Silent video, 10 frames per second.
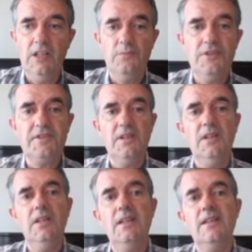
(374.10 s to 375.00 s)
But
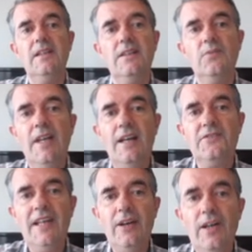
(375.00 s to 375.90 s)
we
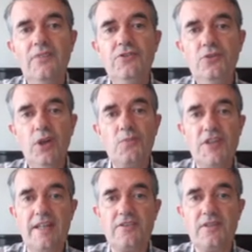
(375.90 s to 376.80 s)
now have new
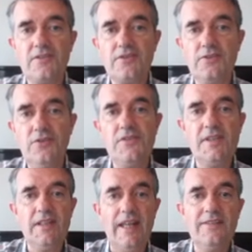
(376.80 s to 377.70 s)
objections to
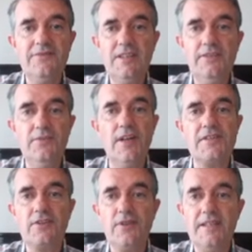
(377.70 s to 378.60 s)
using FTU as a
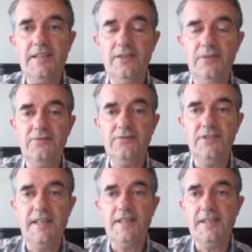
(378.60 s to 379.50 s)
criterion for
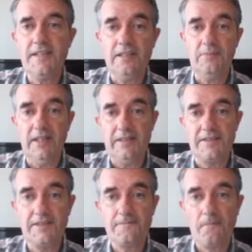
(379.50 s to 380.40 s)
dataset bias.